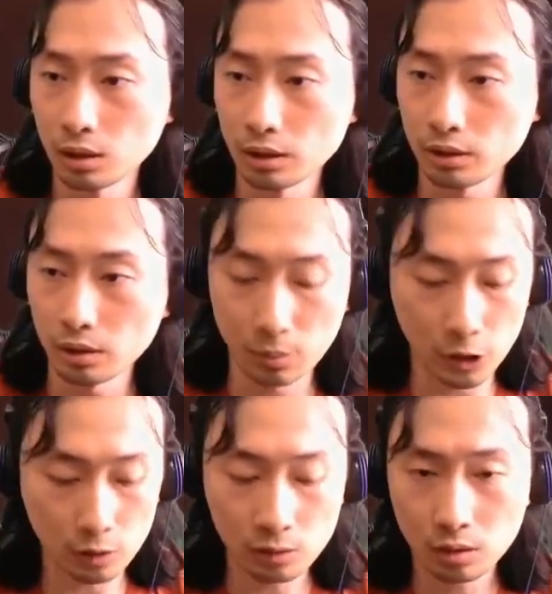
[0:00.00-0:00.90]
Is it a
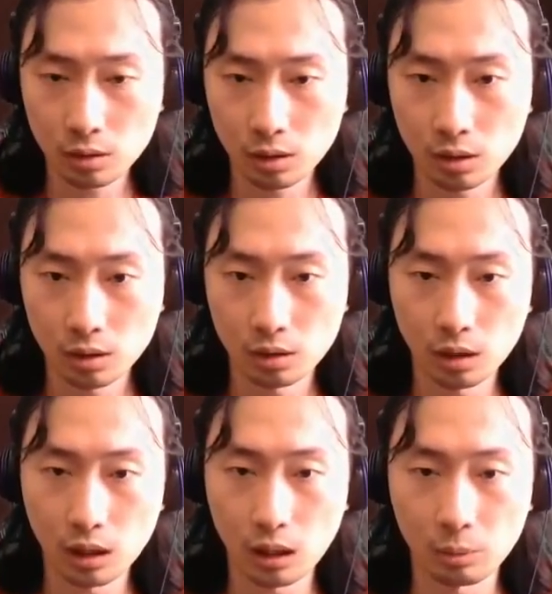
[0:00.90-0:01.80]
bow?
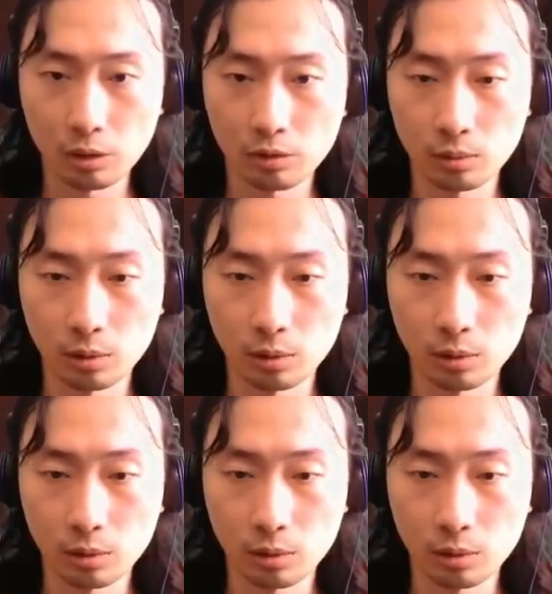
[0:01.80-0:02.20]
I'm going for the